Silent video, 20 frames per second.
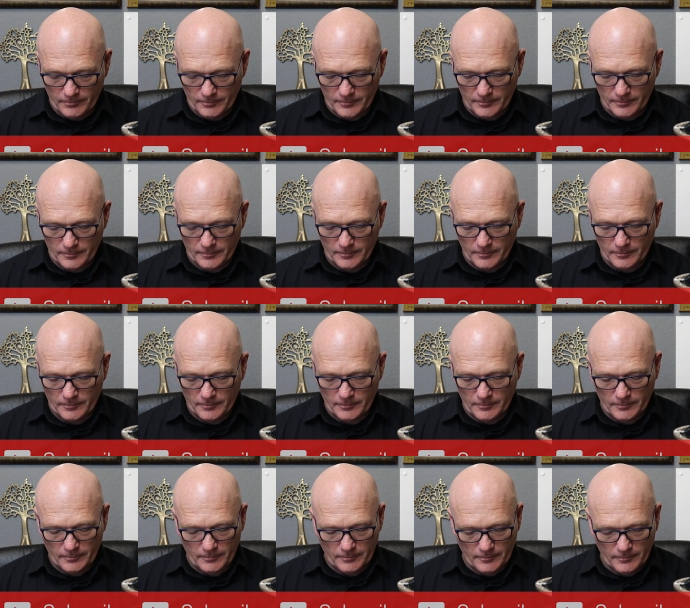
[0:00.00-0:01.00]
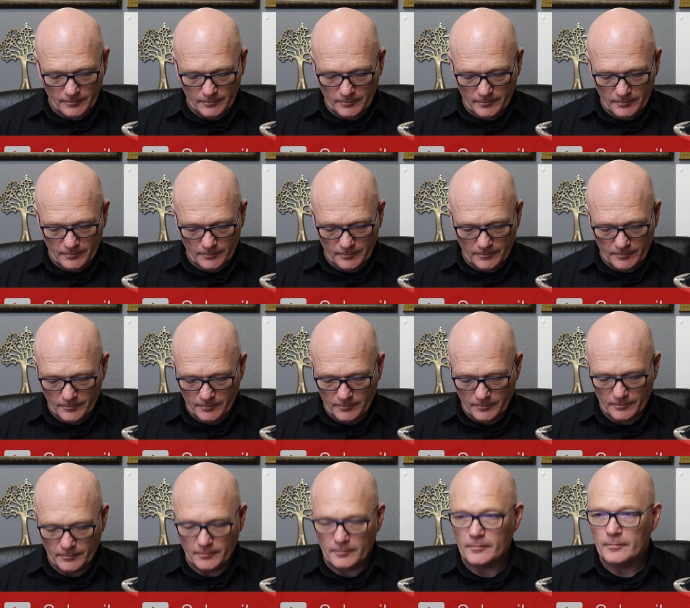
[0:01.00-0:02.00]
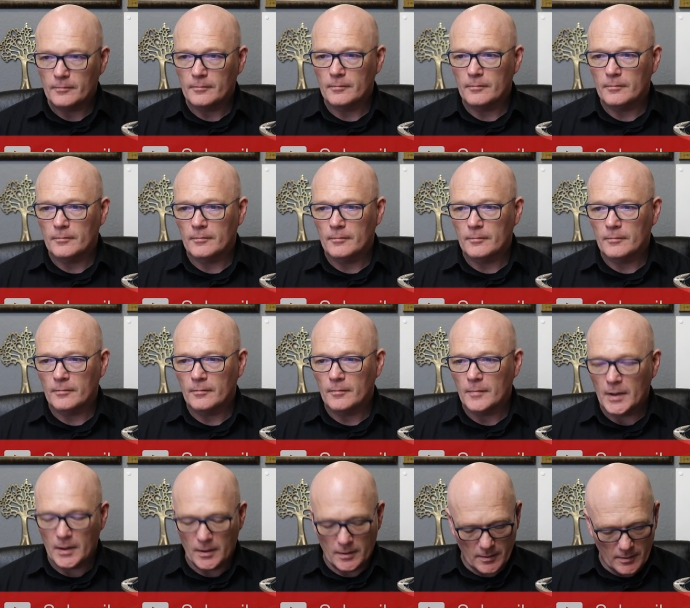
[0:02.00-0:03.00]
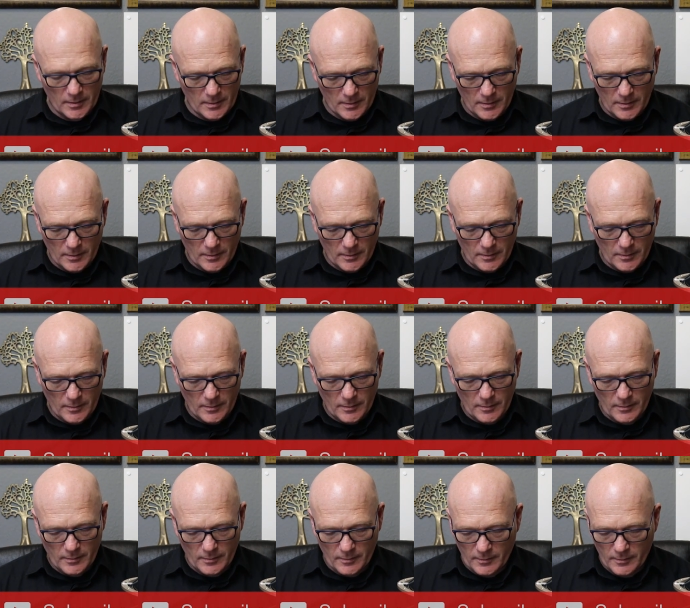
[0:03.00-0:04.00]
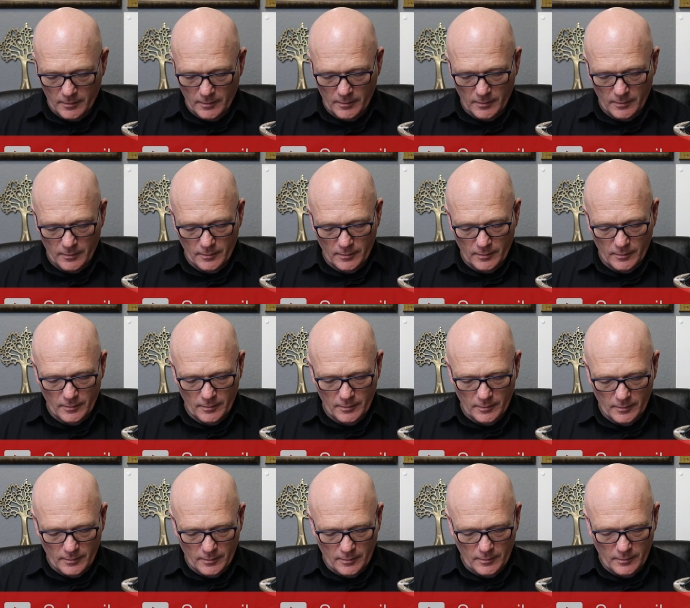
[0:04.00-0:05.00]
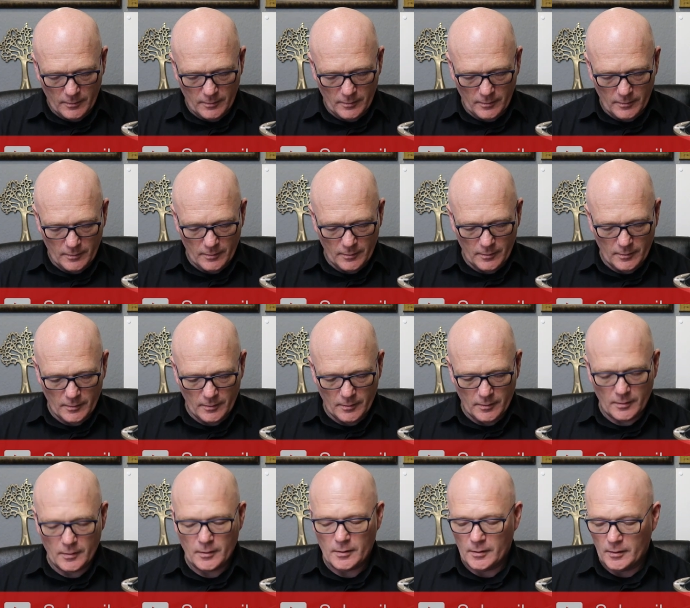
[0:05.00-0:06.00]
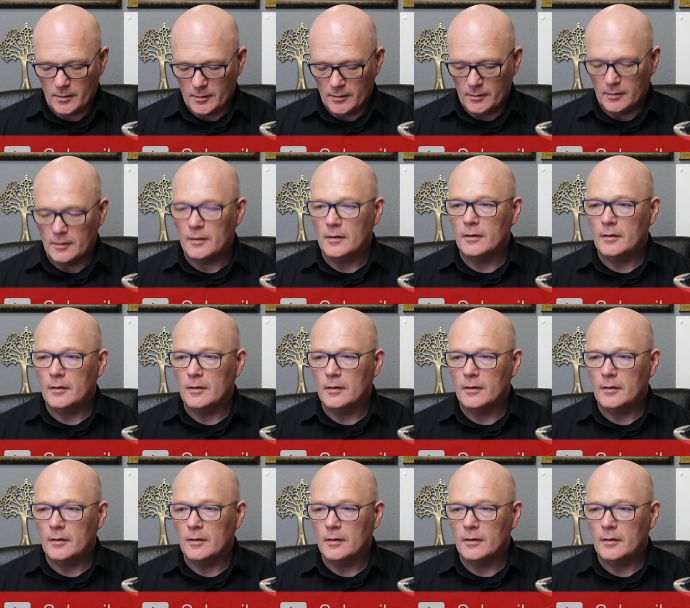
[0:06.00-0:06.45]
(no one is talking)